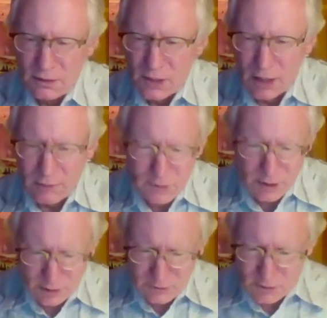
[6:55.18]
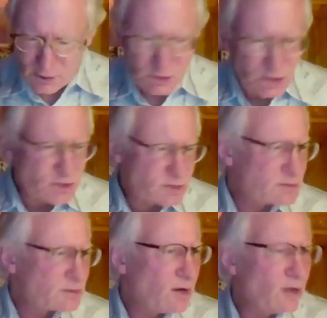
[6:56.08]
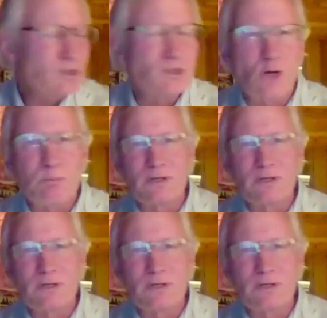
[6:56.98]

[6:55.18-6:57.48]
I'll, I'll just I'll just open